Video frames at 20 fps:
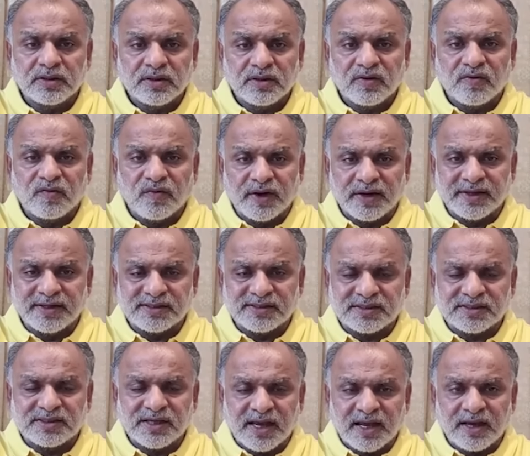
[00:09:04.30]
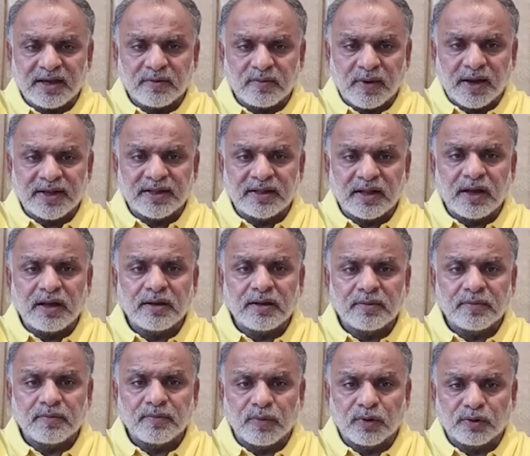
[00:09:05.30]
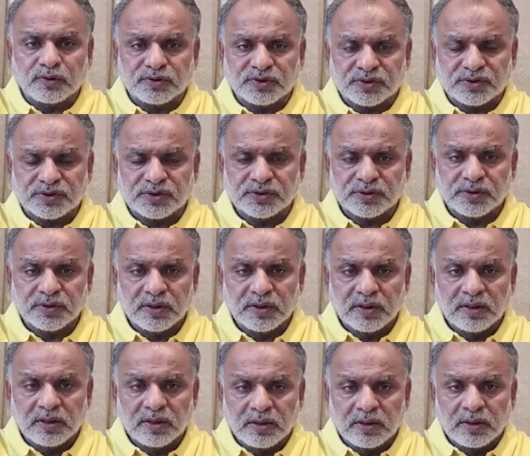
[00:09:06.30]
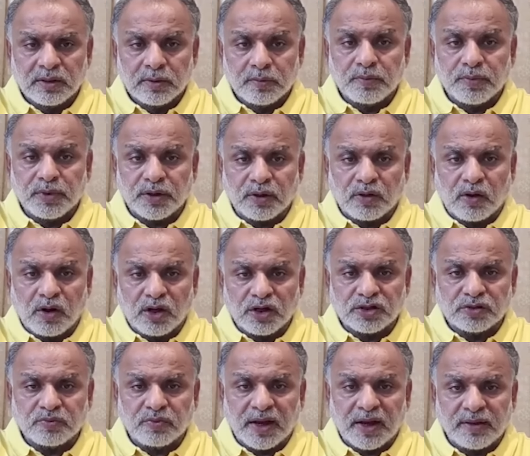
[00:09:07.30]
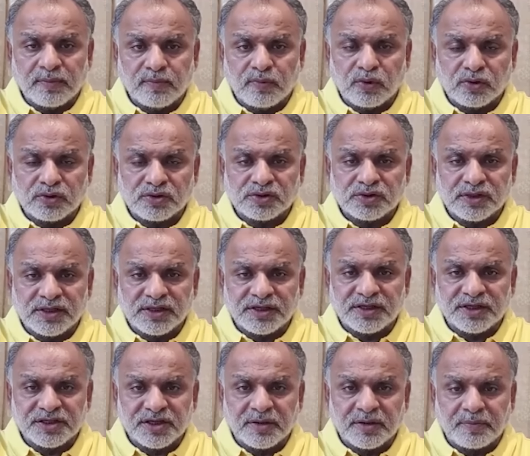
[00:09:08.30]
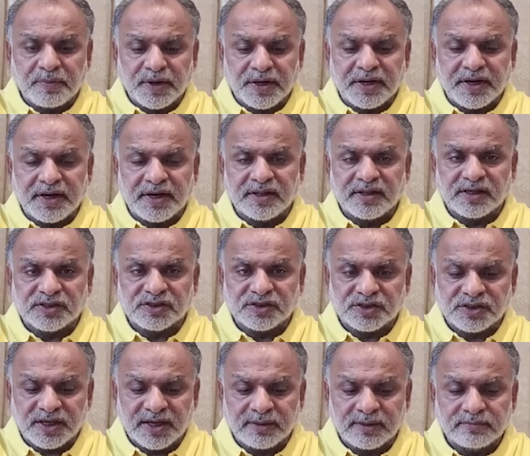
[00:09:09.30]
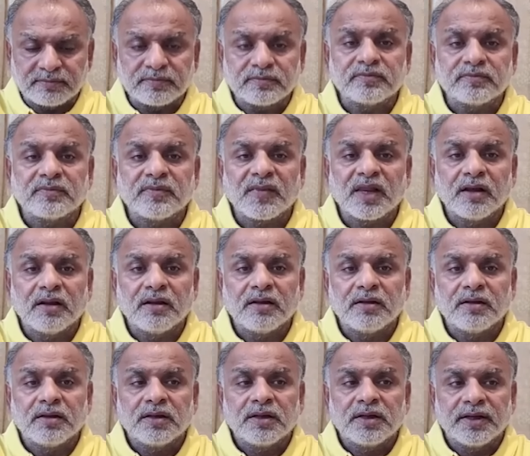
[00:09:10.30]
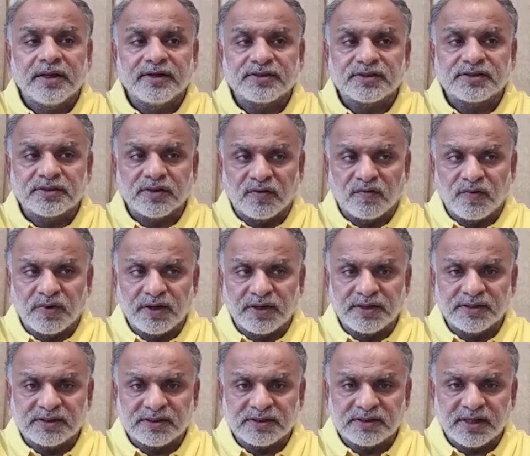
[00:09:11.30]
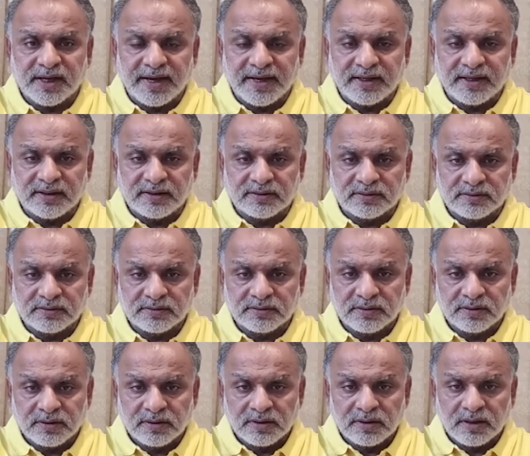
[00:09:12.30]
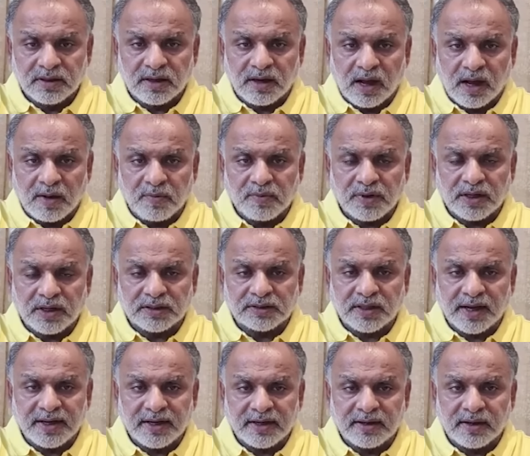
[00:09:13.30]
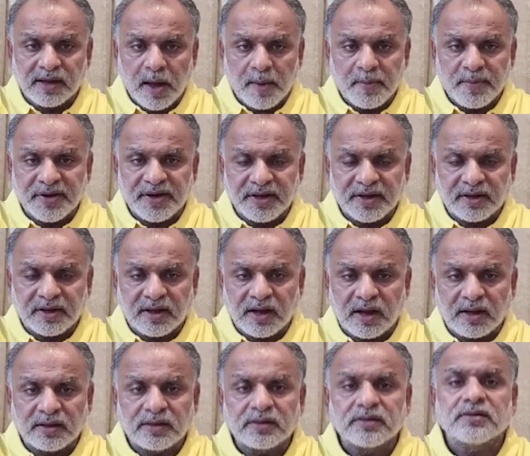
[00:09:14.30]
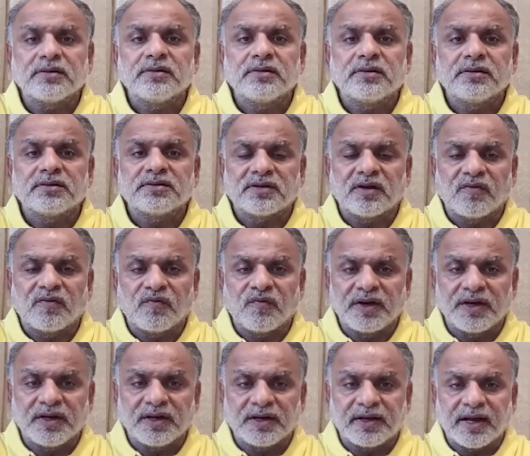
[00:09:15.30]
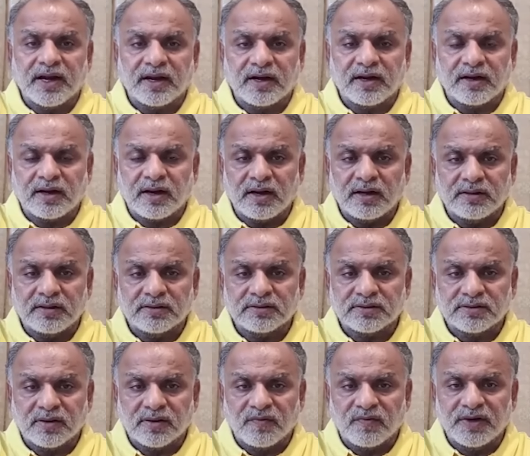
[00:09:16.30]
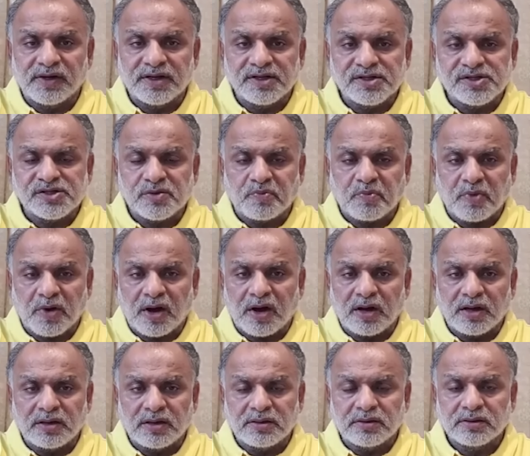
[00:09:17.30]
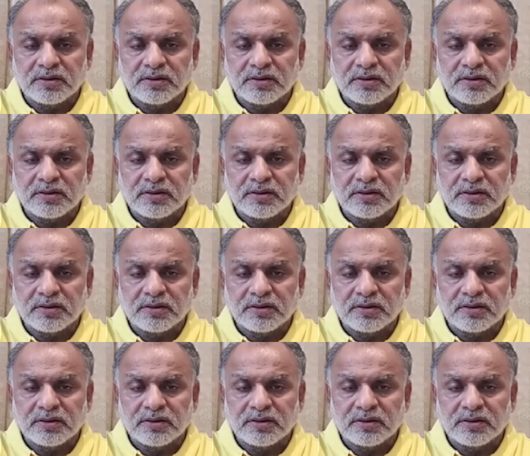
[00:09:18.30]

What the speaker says: one is saying by the books. Because by books it is repeated the same. If someone is saying Ram Katha in America, someone in Calcutta, someone in Japan,